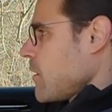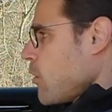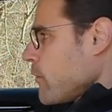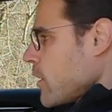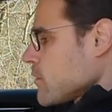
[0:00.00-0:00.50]

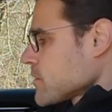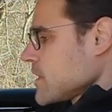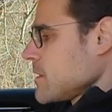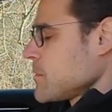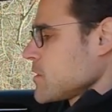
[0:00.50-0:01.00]
overall
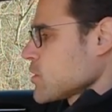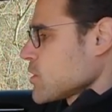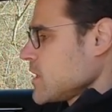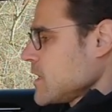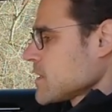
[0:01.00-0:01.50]
seating
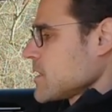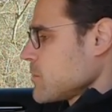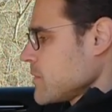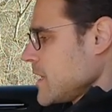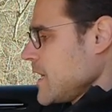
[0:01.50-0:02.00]
position here,
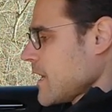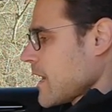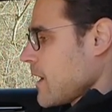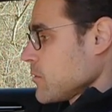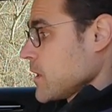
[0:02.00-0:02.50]
steering wheel in and
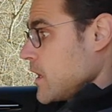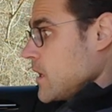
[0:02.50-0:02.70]
out